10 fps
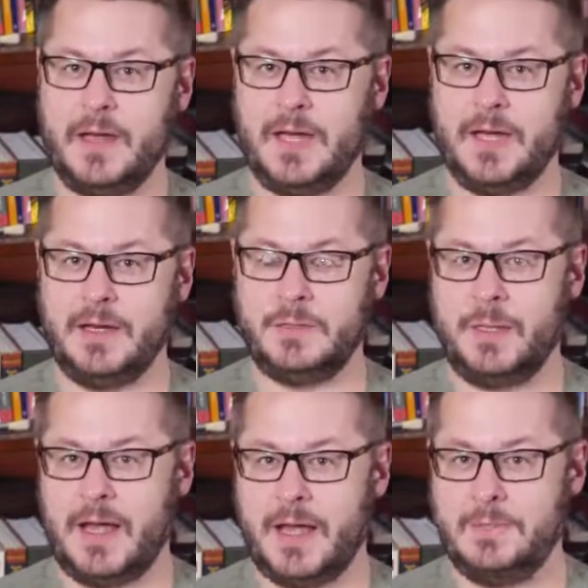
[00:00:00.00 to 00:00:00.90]
made
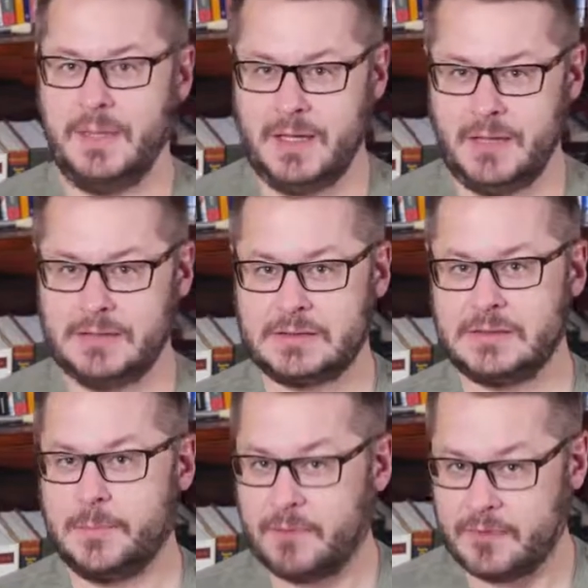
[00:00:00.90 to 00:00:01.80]
by me.
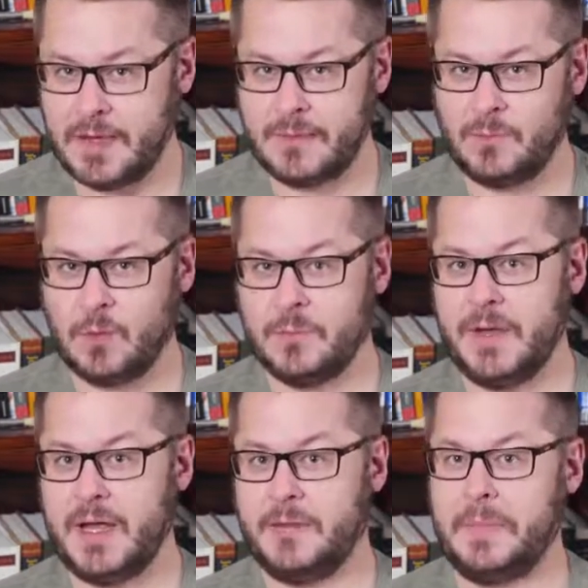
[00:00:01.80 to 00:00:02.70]
Some of them were
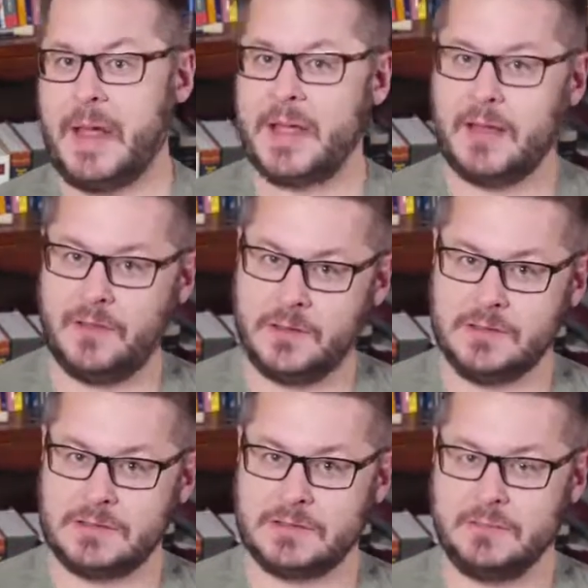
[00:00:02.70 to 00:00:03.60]
made by
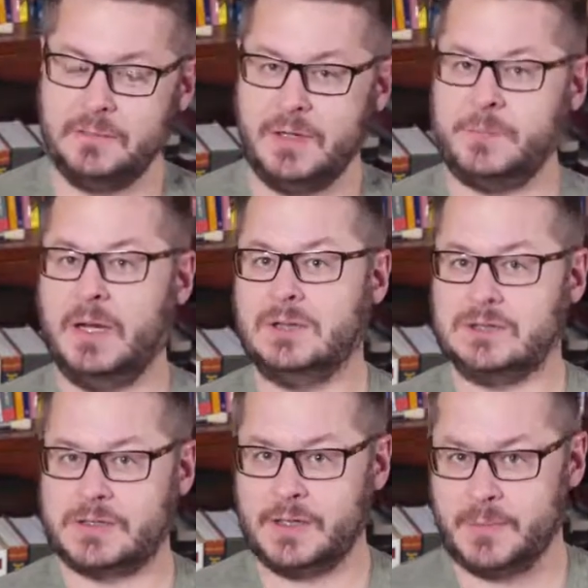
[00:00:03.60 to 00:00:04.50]
others, but
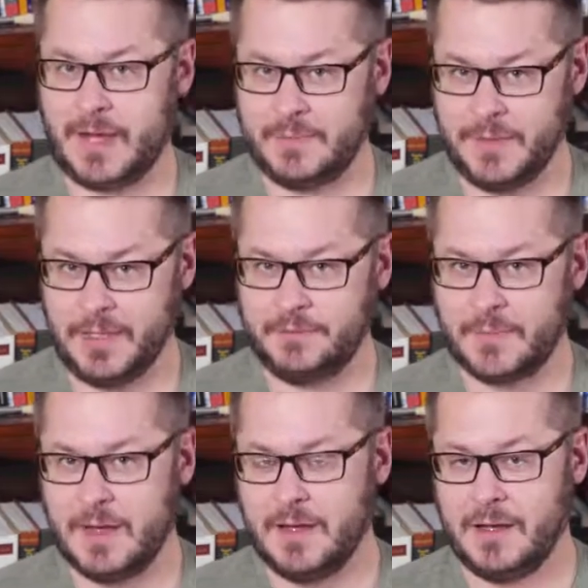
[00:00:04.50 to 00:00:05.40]
posted by me.
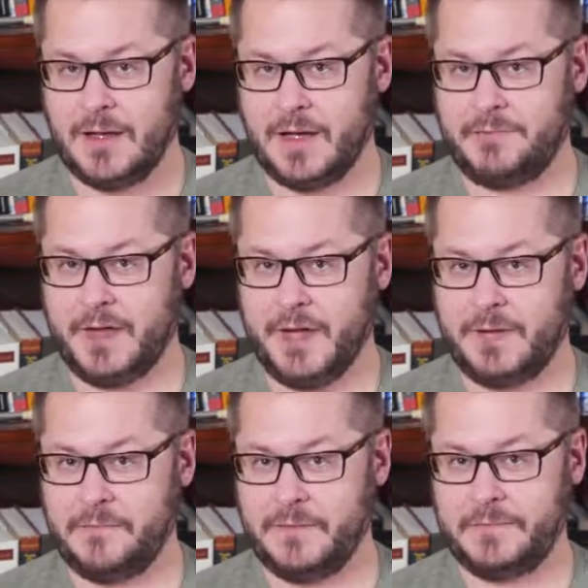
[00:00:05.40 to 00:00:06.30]
I've
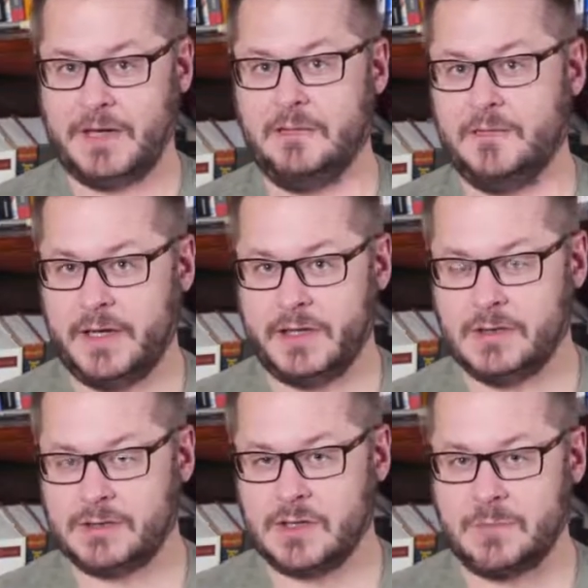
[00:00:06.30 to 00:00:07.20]
had 15
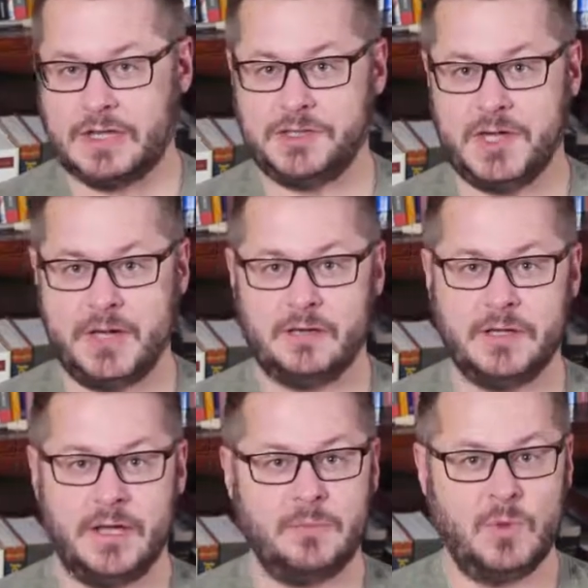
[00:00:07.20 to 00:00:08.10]
videos on my channel
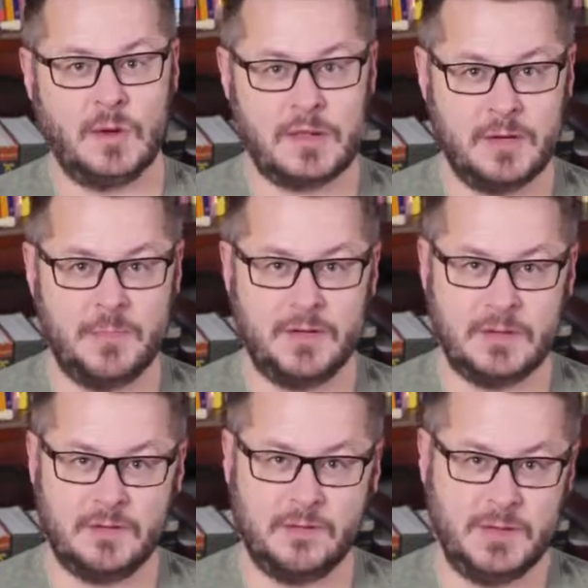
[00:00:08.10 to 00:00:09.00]
get more than 1
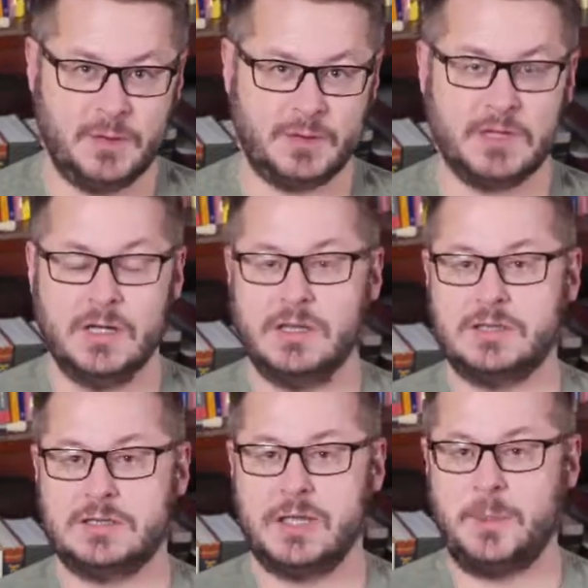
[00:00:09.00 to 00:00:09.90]
million views.
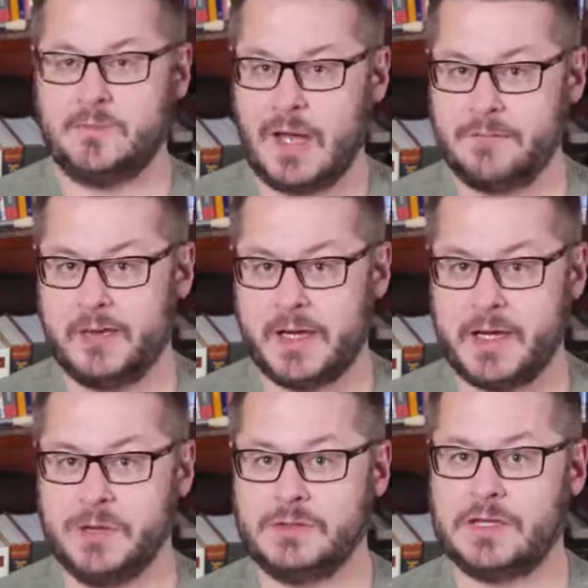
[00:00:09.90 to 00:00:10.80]
Some of my
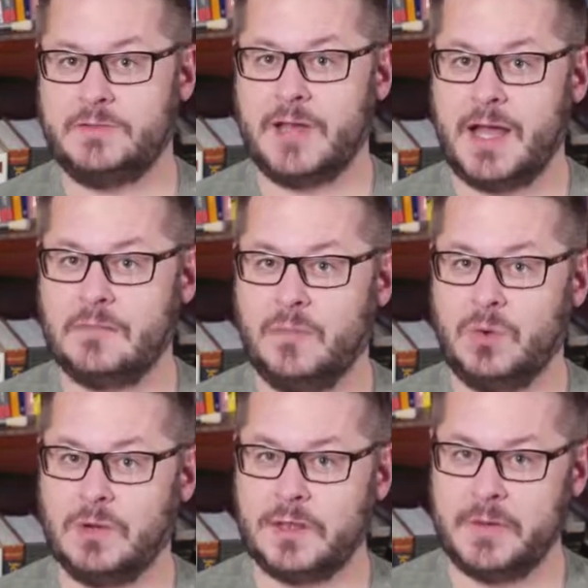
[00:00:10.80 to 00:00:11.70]
videos have gotten
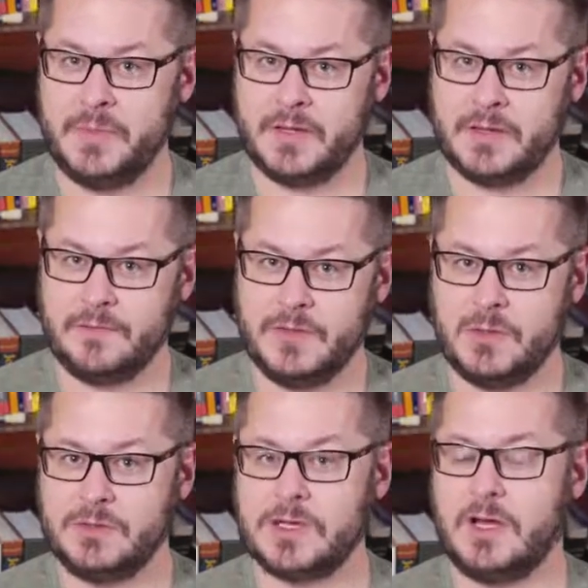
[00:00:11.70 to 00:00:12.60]
more than 1 million
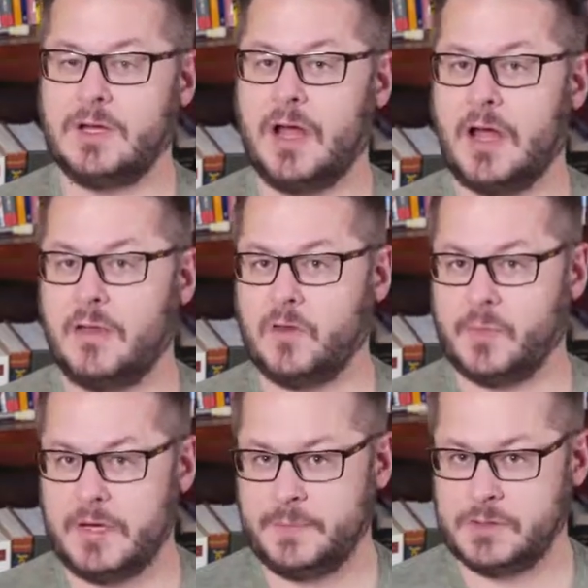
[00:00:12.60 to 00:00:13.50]
views on other
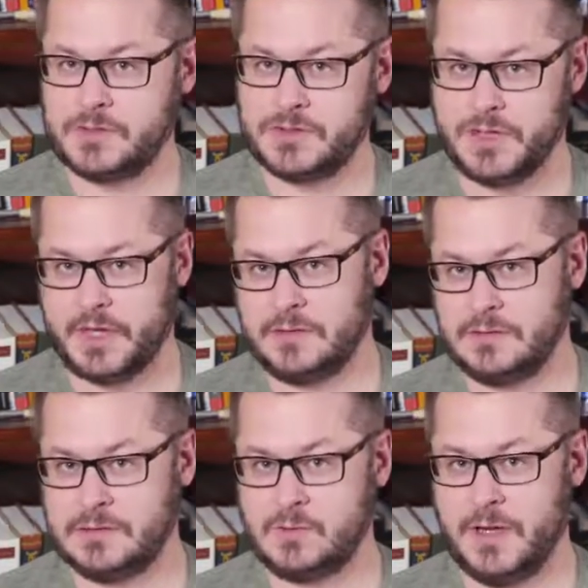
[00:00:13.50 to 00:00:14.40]
people's
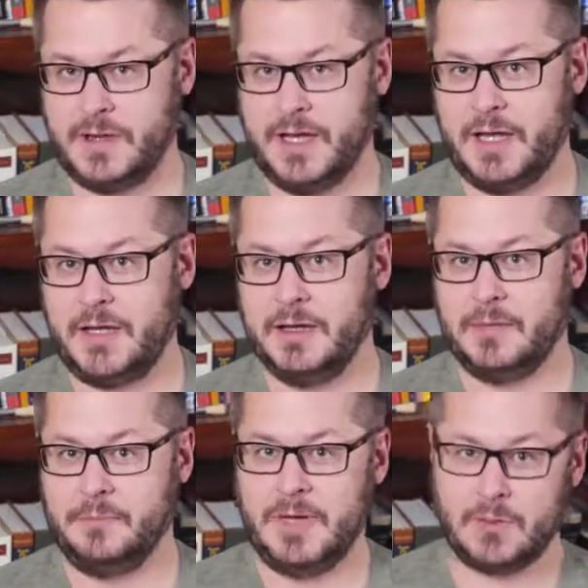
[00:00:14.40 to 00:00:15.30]
channels when they
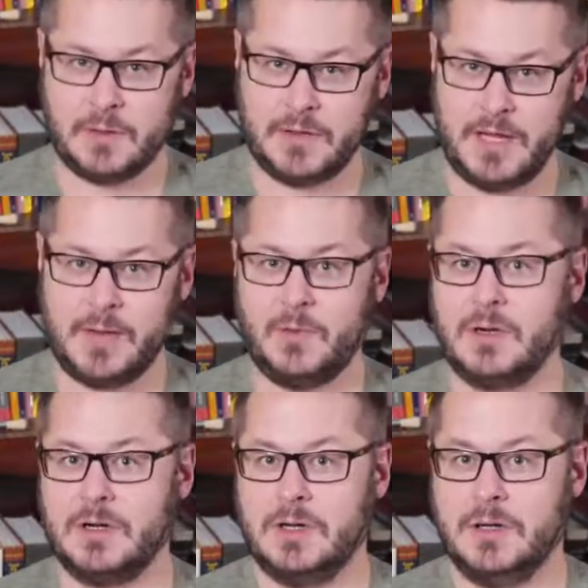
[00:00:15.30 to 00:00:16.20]
mirrored them
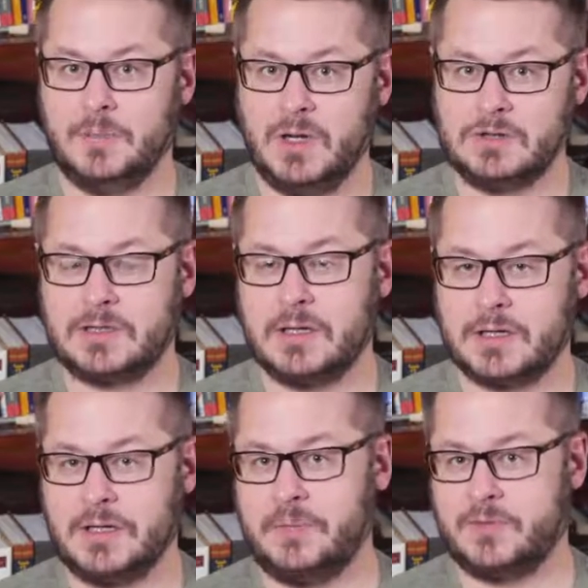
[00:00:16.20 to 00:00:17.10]
or posted
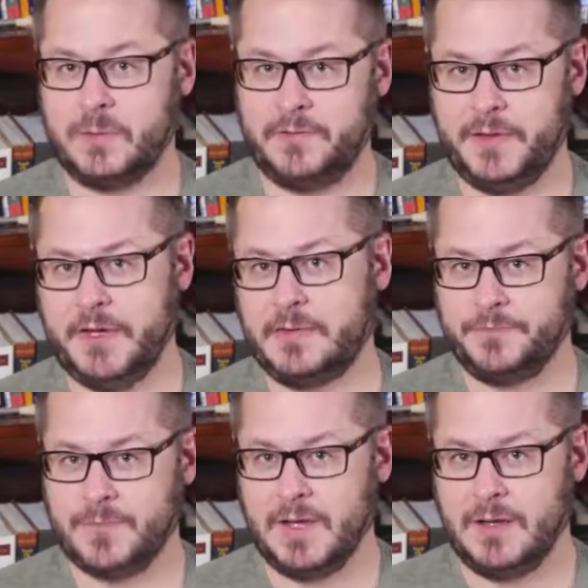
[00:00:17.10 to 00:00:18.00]
a clip from a video.